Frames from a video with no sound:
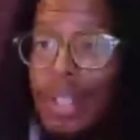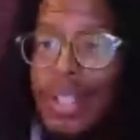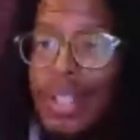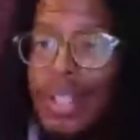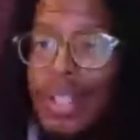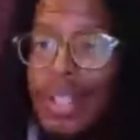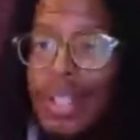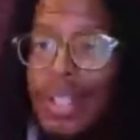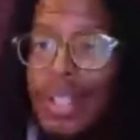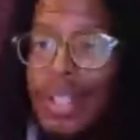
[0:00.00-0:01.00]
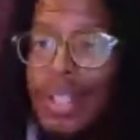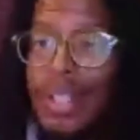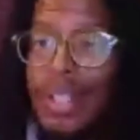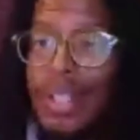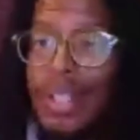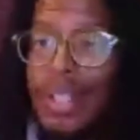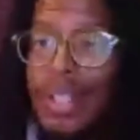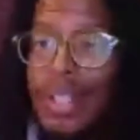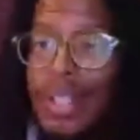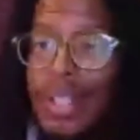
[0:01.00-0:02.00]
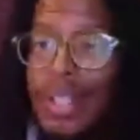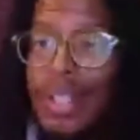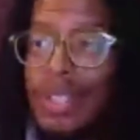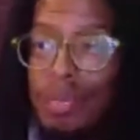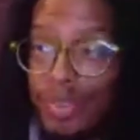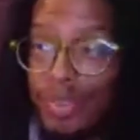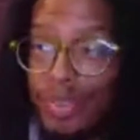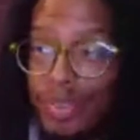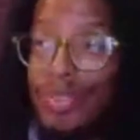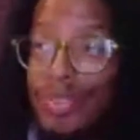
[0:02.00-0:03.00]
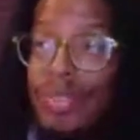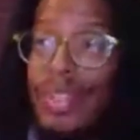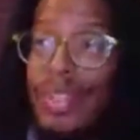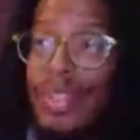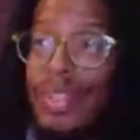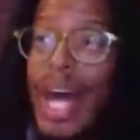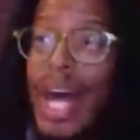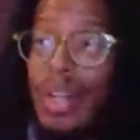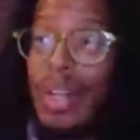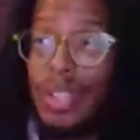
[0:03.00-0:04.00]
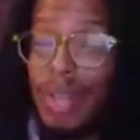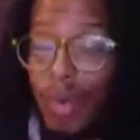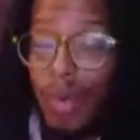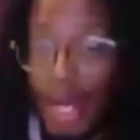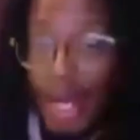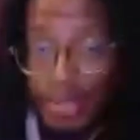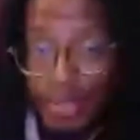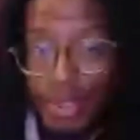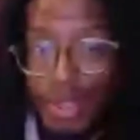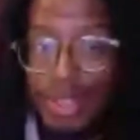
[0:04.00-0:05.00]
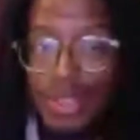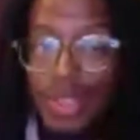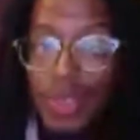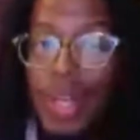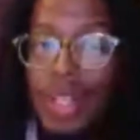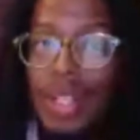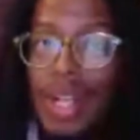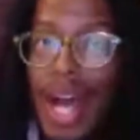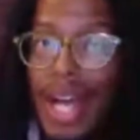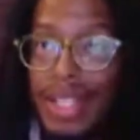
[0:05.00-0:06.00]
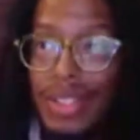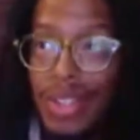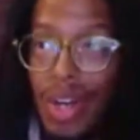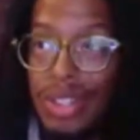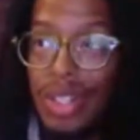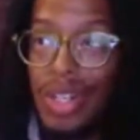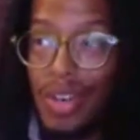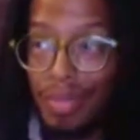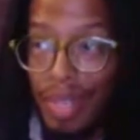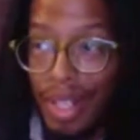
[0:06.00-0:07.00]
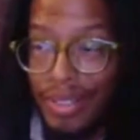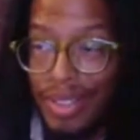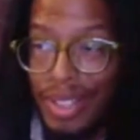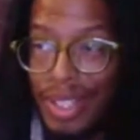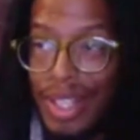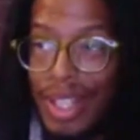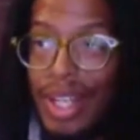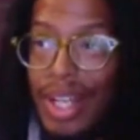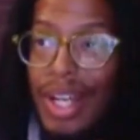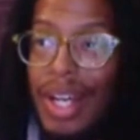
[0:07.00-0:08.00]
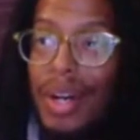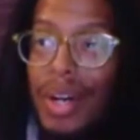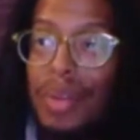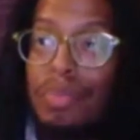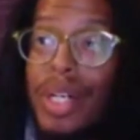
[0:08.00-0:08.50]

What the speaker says: I talk to my twin about what I can talk to a twin about. I talk to my wife to what I can talk to her about.